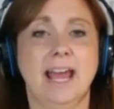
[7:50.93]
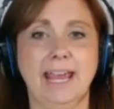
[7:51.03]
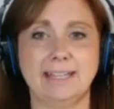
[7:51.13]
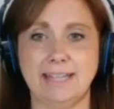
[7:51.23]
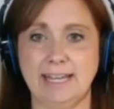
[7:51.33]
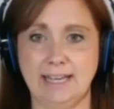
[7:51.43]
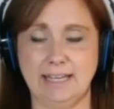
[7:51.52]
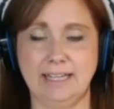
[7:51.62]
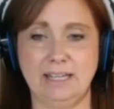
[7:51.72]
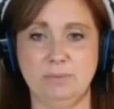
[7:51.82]
and I get
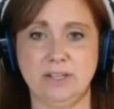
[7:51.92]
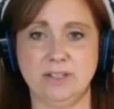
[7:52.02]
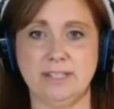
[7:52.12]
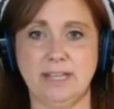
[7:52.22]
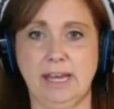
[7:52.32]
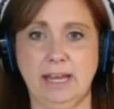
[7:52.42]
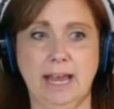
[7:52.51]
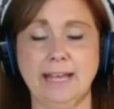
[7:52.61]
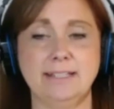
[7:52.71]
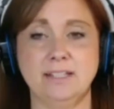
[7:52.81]
an email saying,
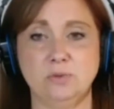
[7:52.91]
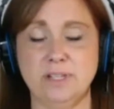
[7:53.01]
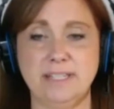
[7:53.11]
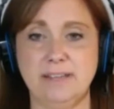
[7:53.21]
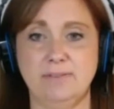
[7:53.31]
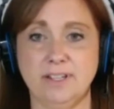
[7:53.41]
I didn't receive